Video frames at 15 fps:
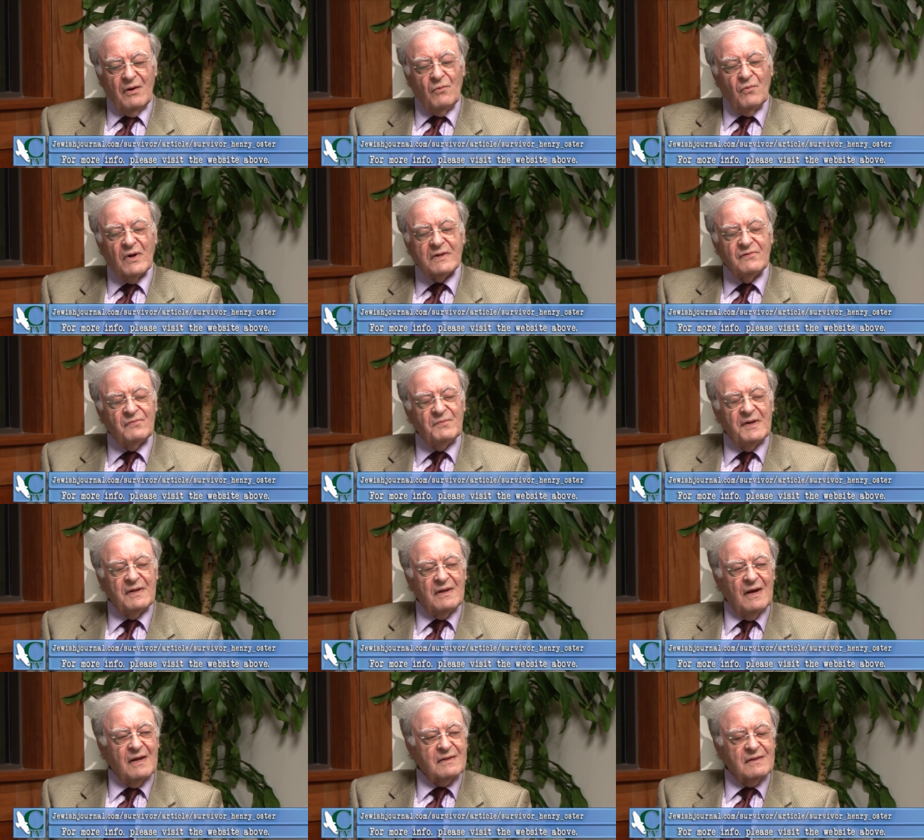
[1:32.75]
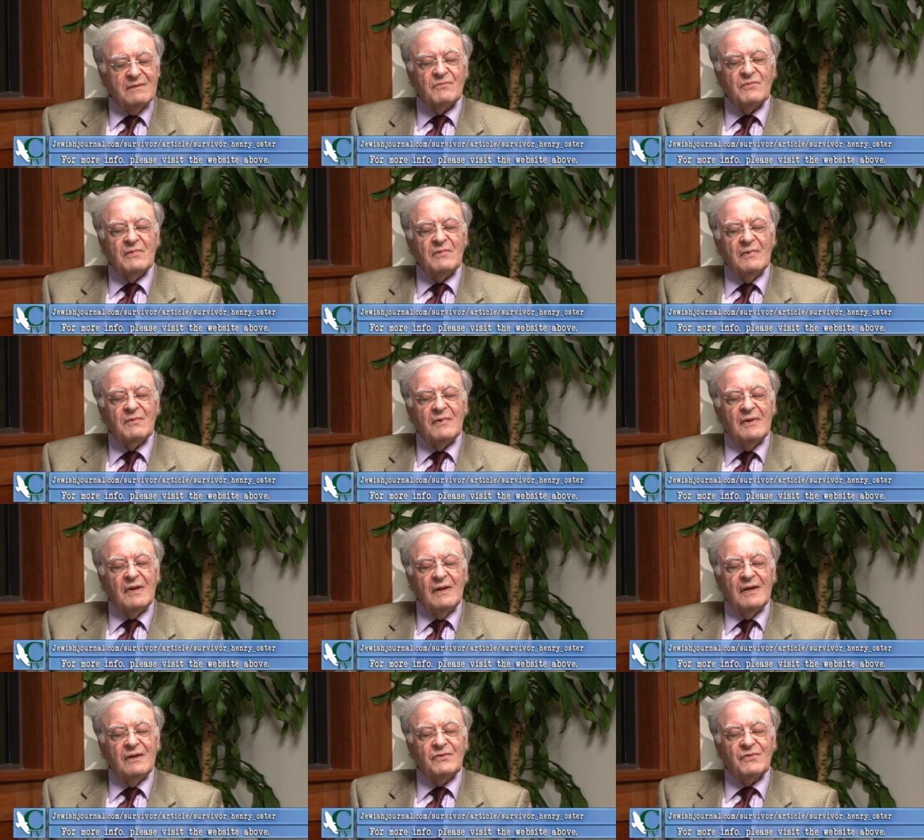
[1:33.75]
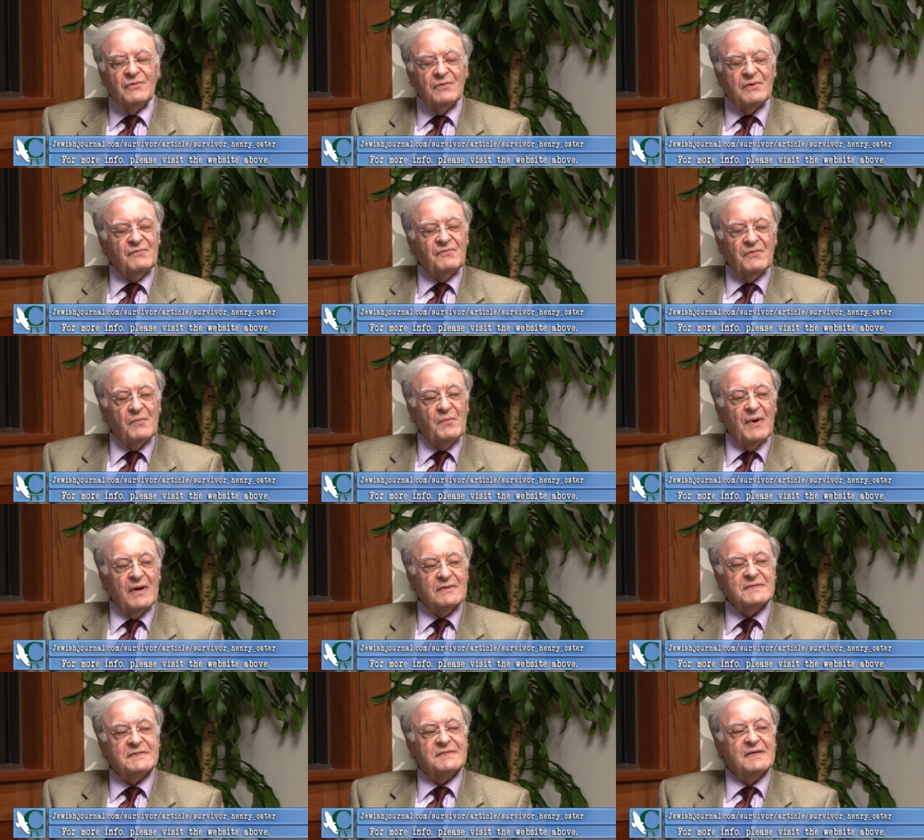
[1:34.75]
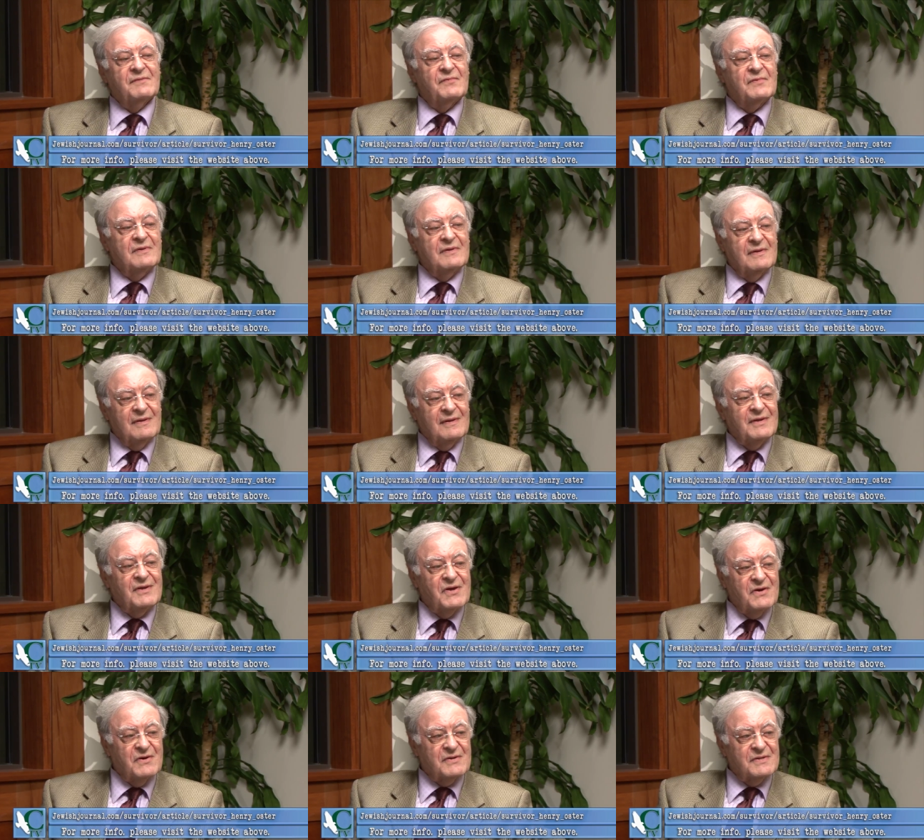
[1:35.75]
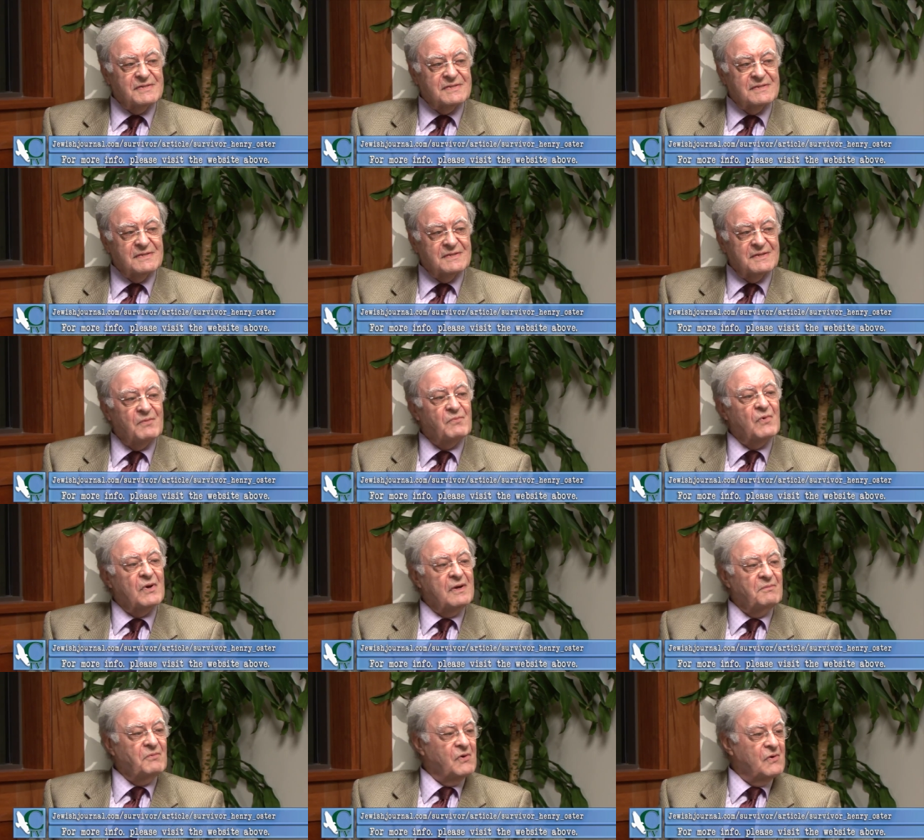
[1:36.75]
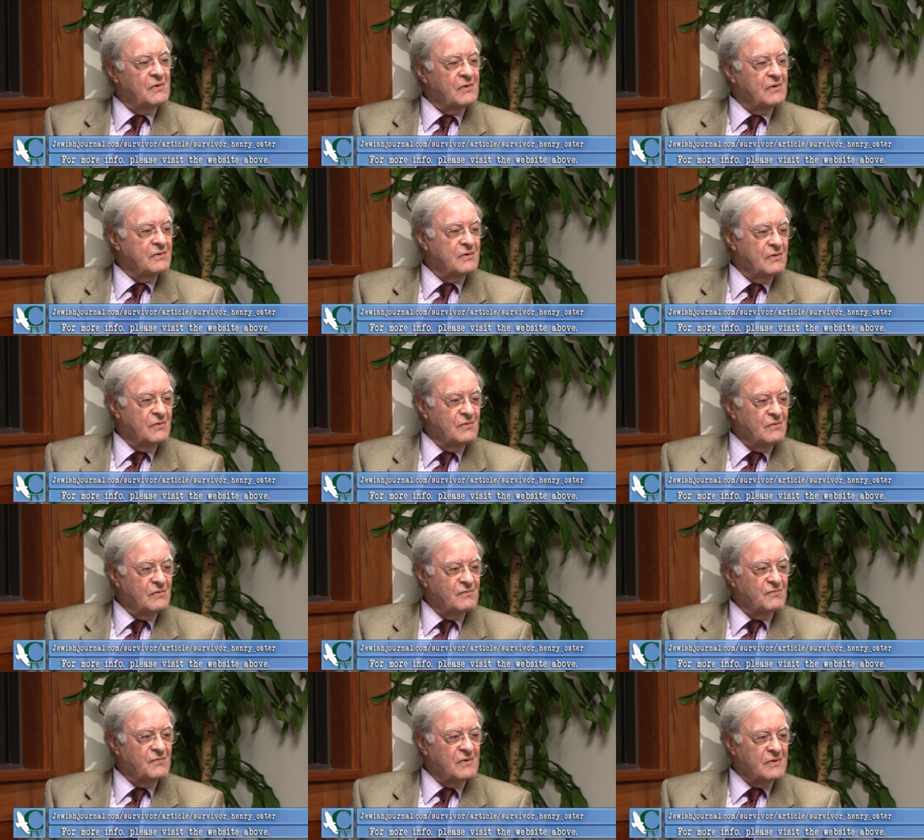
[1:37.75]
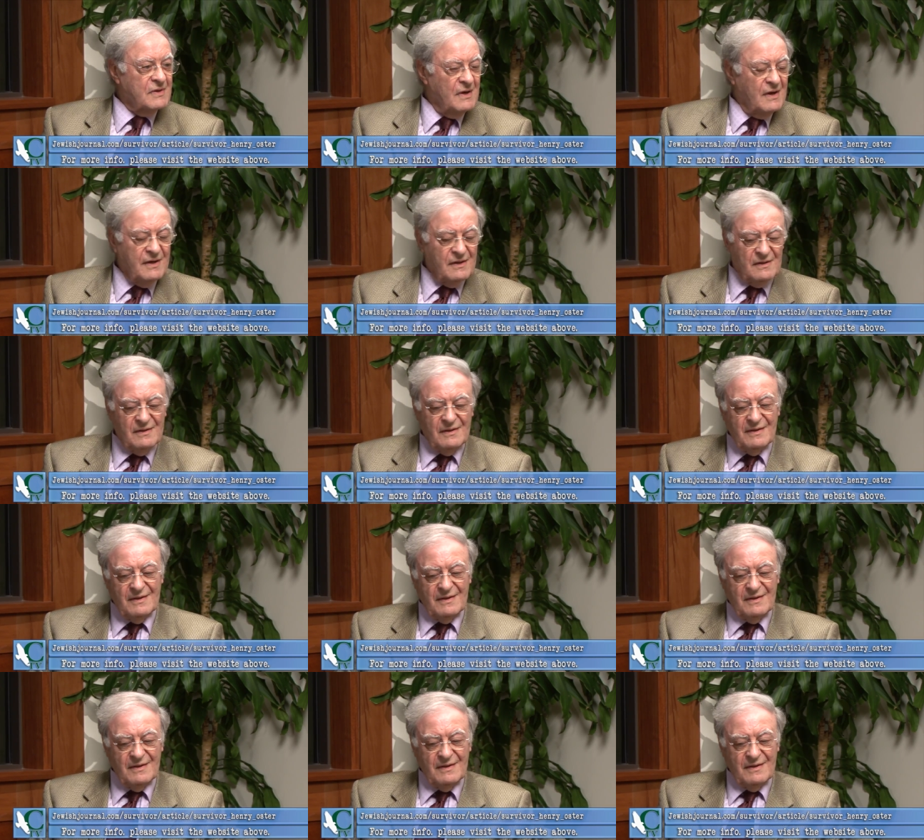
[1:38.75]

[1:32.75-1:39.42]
Once we had gotten into it for about seven years, he said, What are we going to use for a title?